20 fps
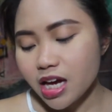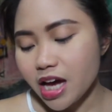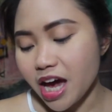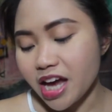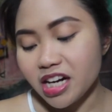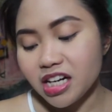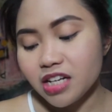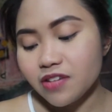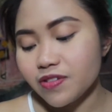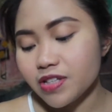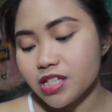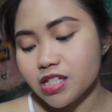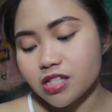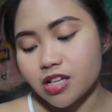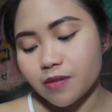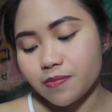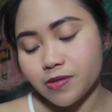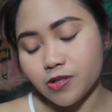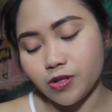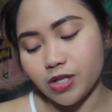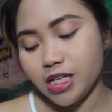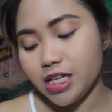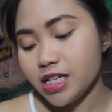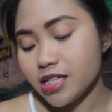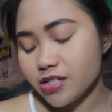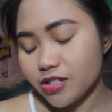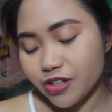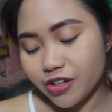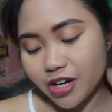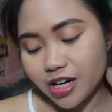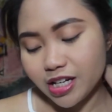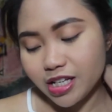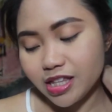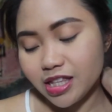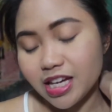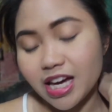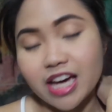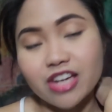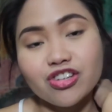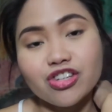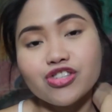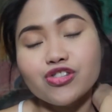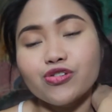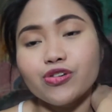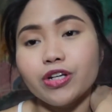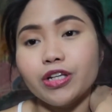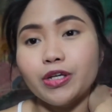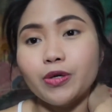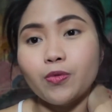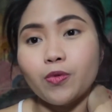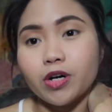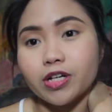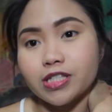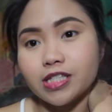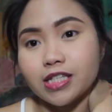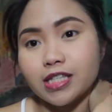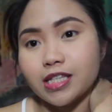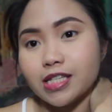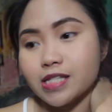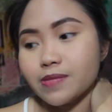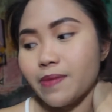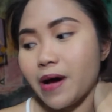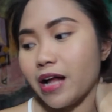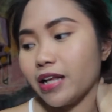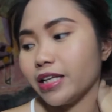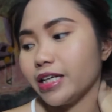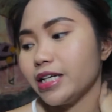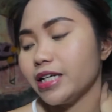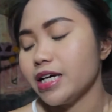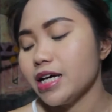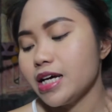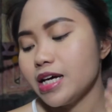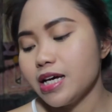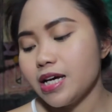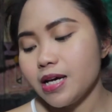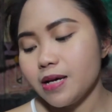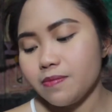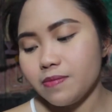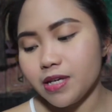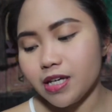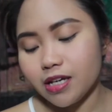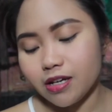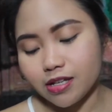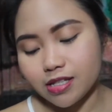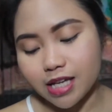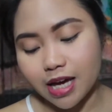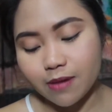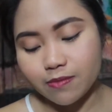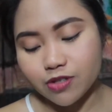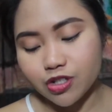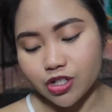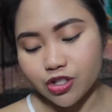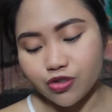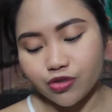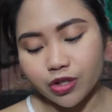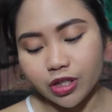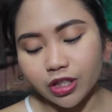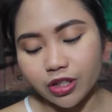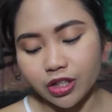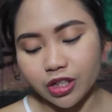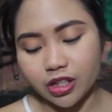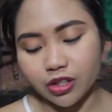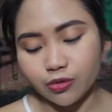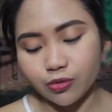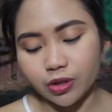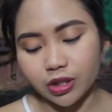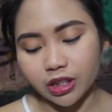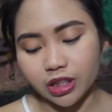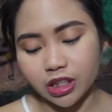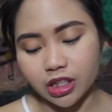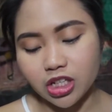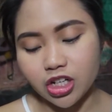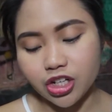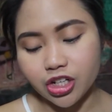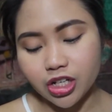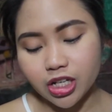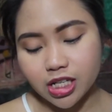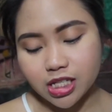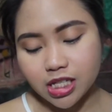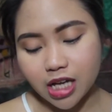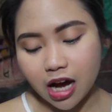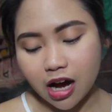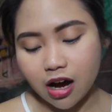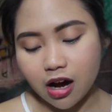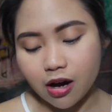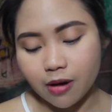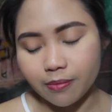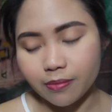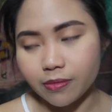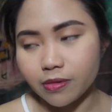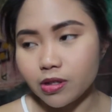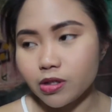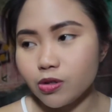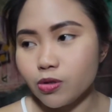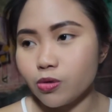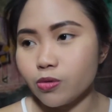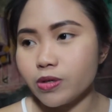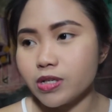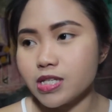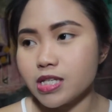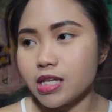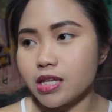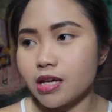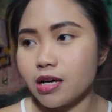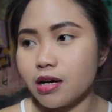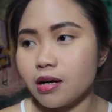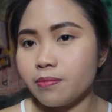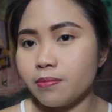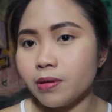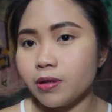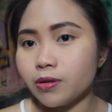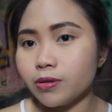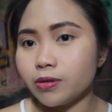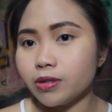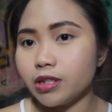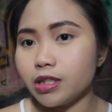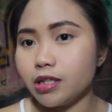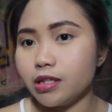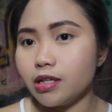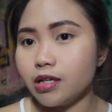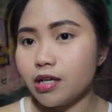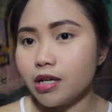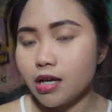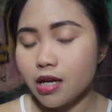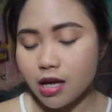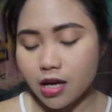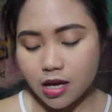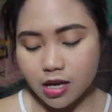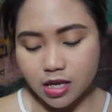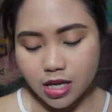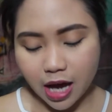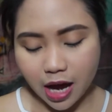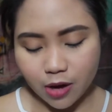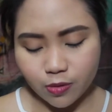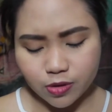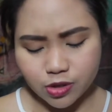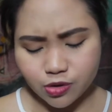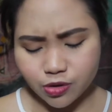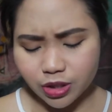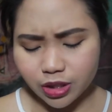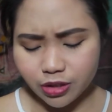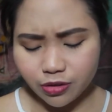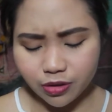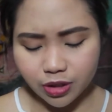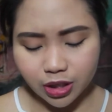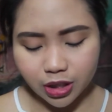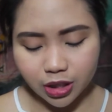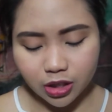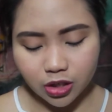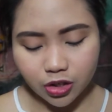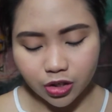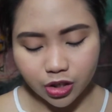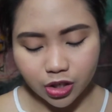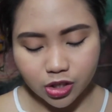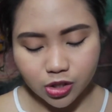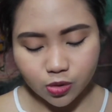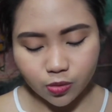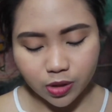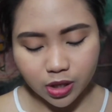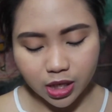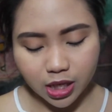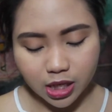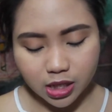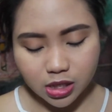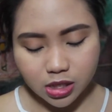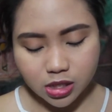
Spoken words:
I didn't even stop to eat or anything. I just really wanted this palette because I'm just really curious. Who was it that uploaded? Yeah, I was really curious with it.